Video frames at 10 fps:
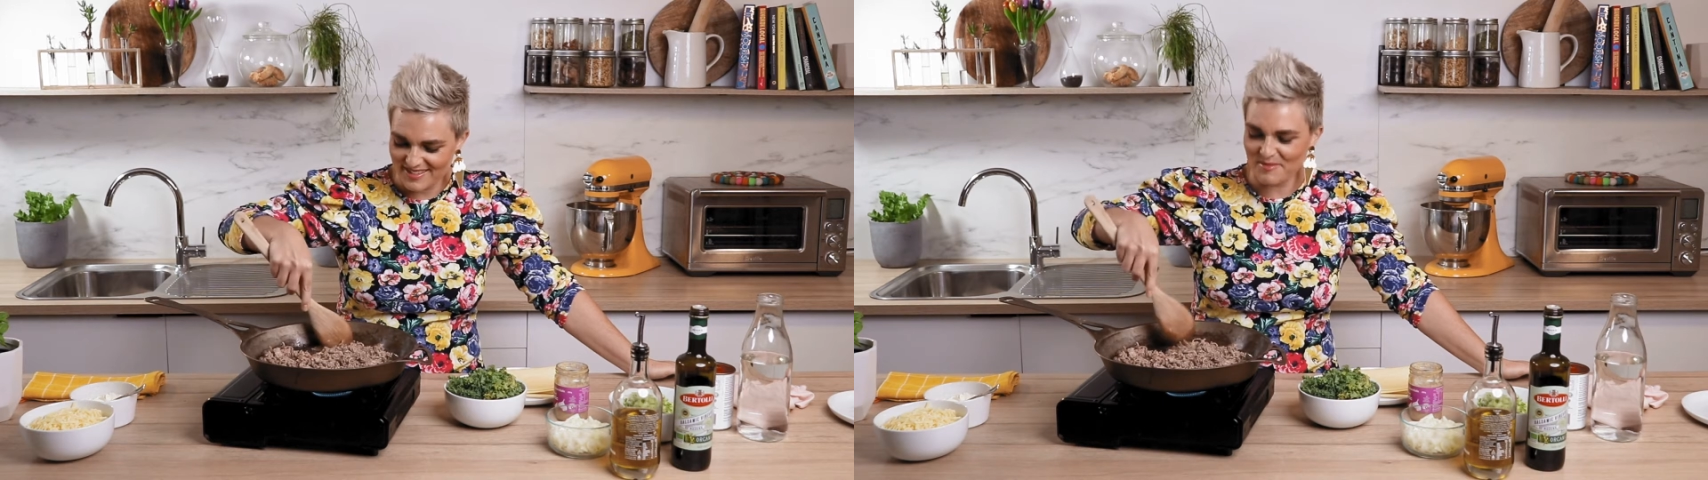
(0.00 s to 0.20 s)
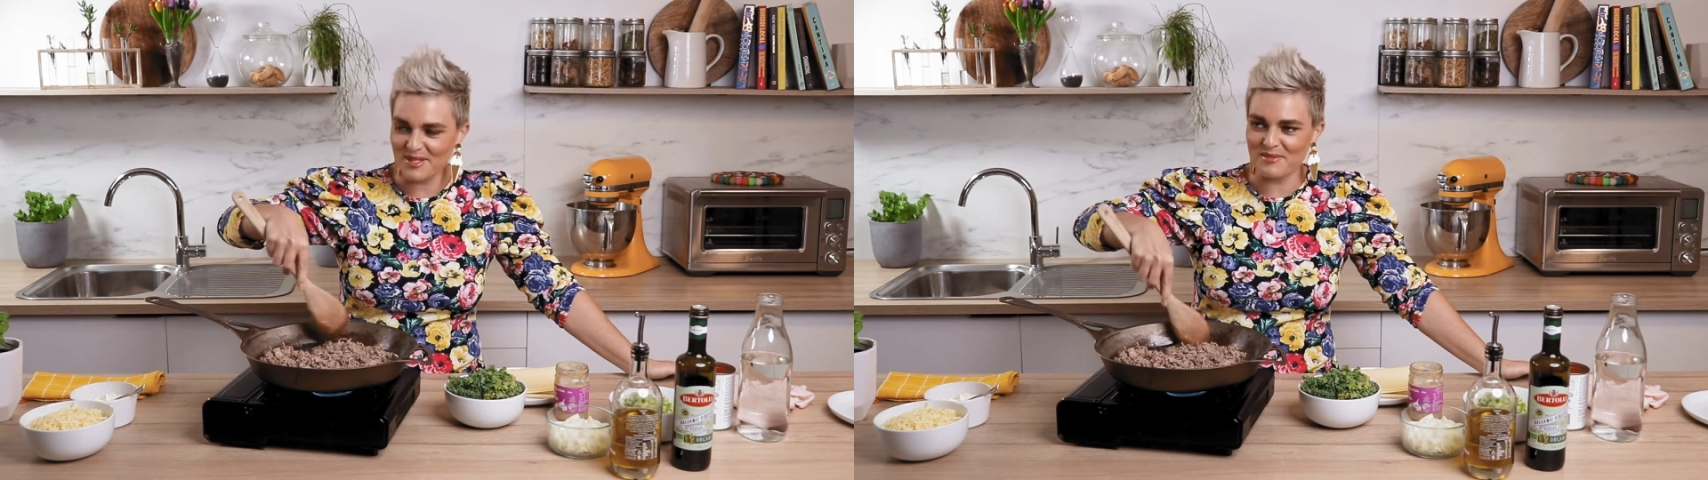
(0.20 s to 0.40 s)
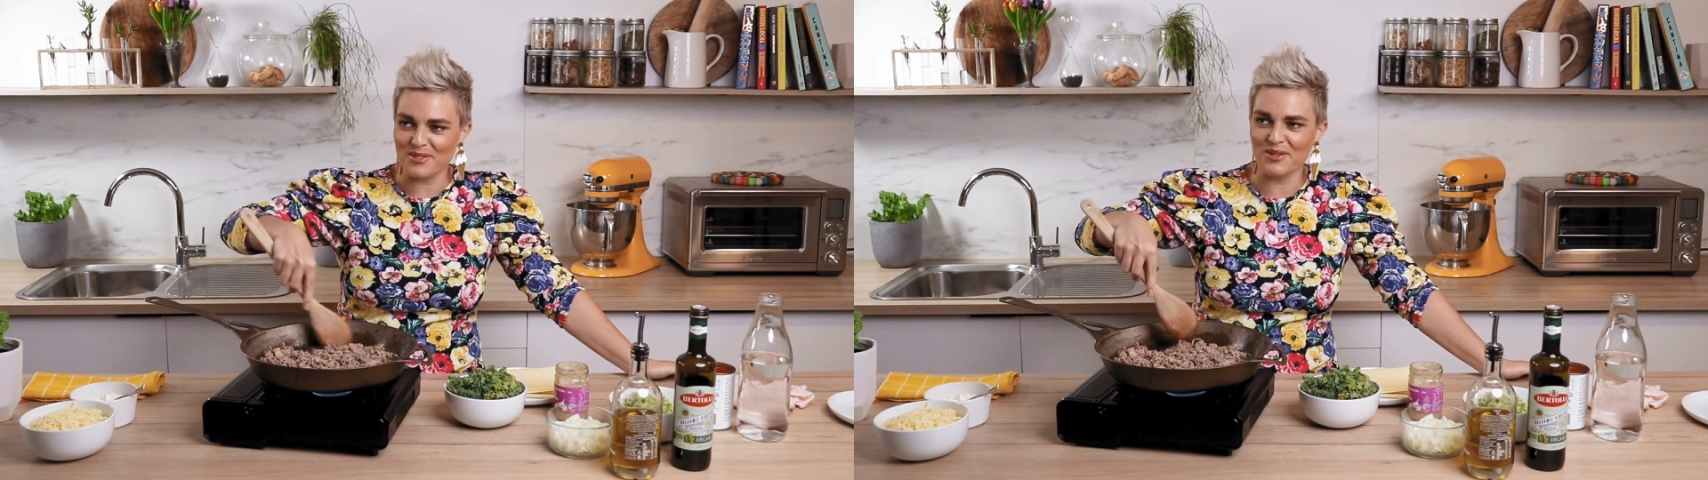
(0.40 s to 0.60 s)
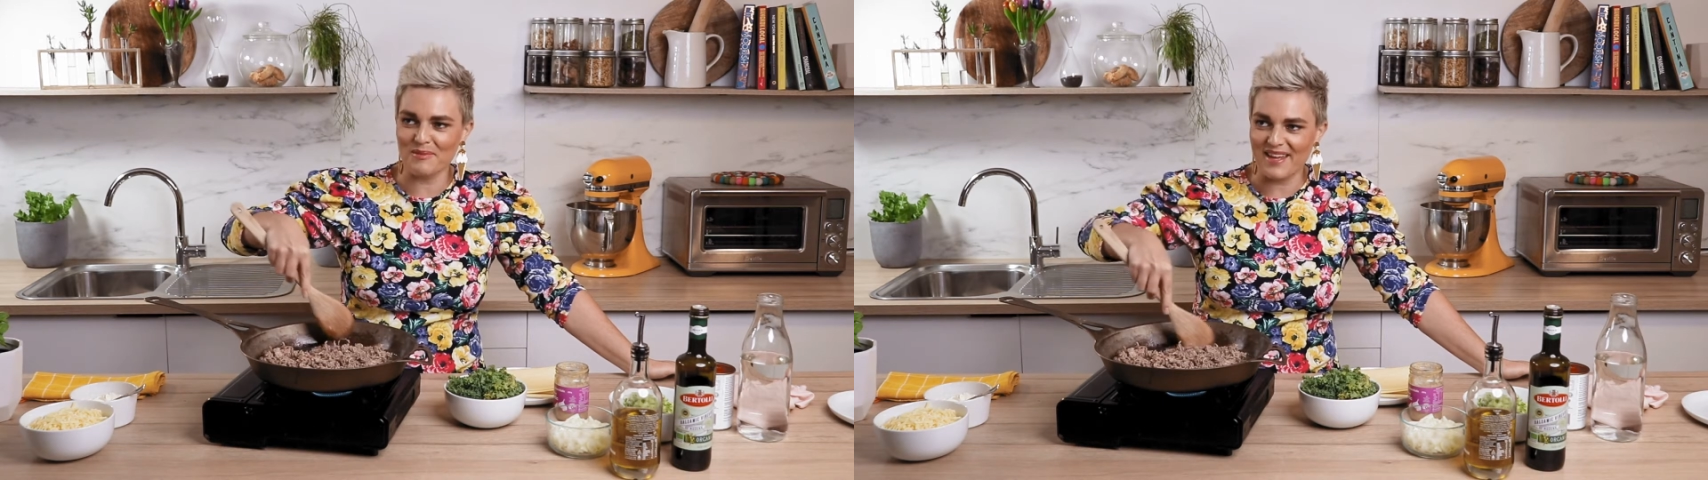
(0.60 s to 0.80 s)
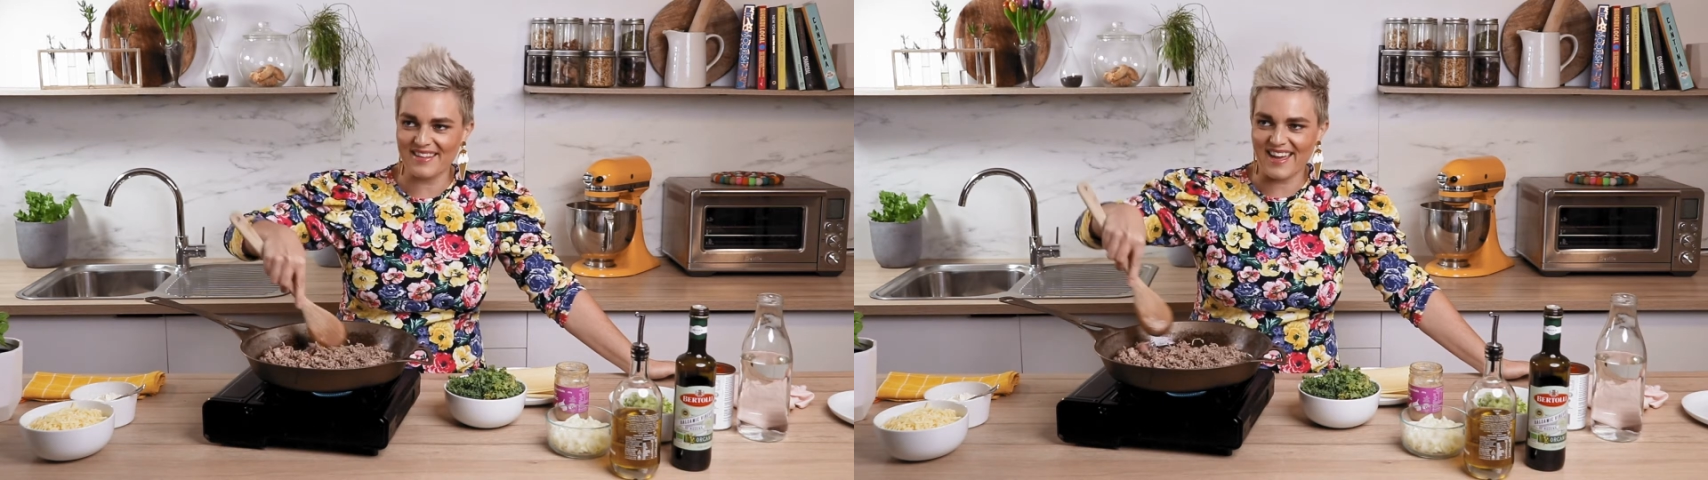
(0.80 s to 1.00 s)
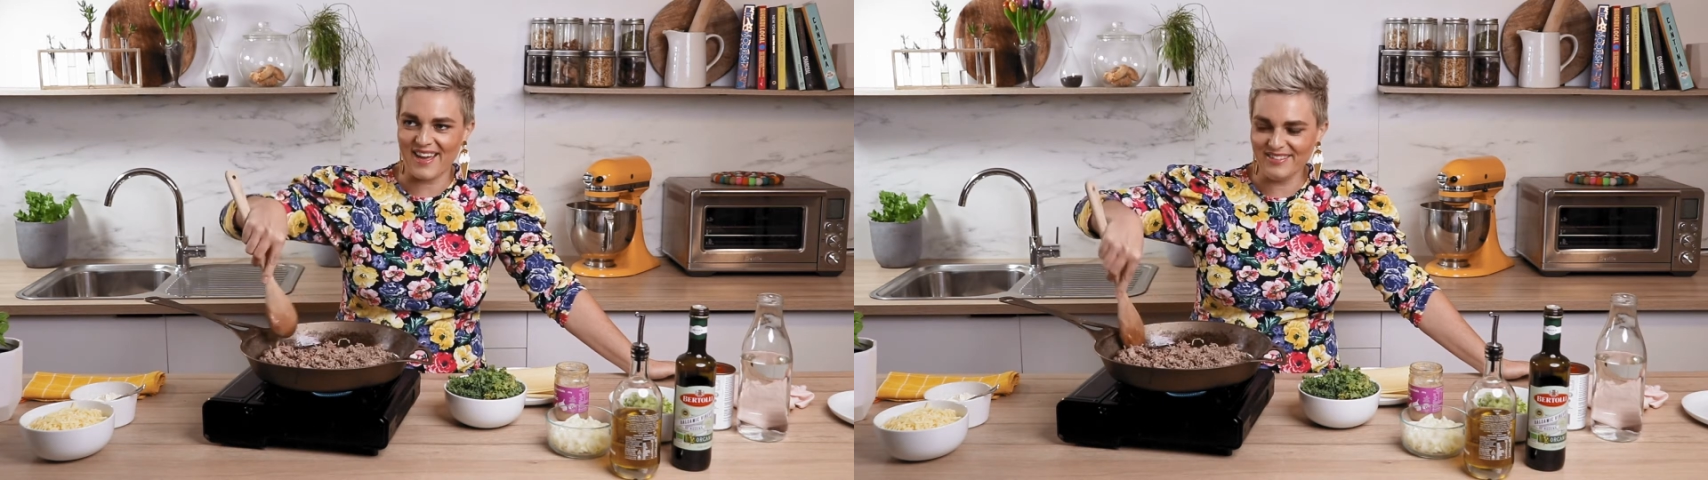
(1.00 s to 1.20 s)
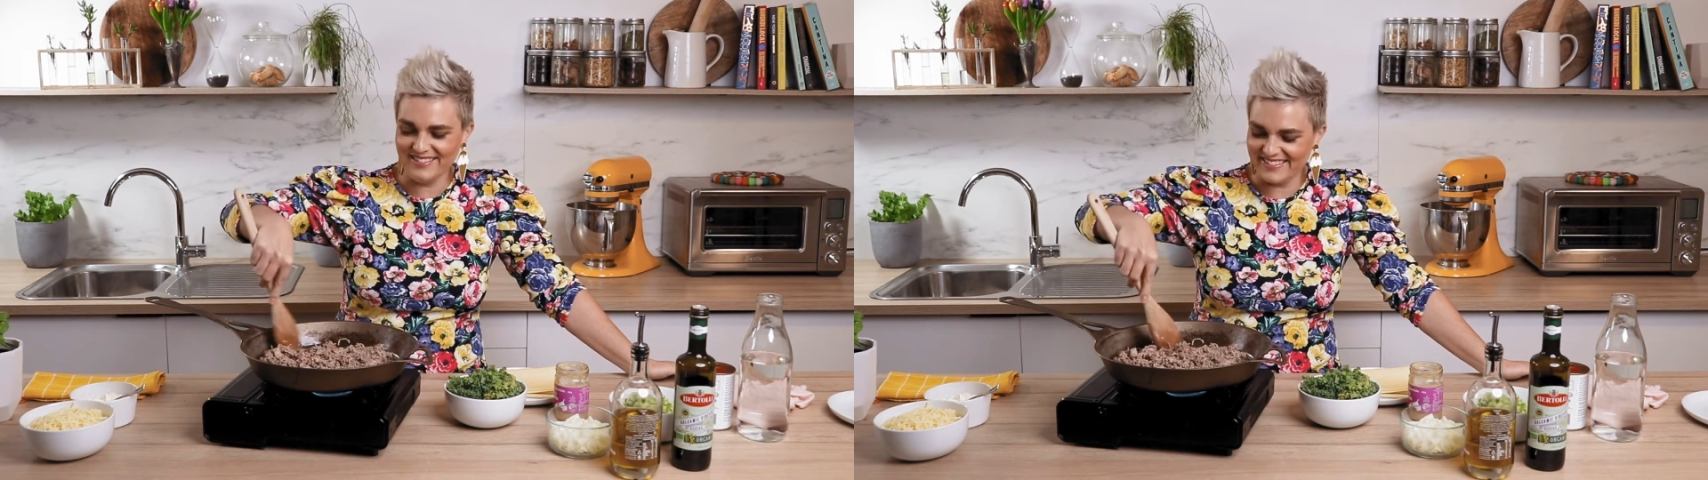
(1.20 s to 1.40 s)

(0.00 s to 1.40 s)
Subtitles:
Sometimes you're all about the kale.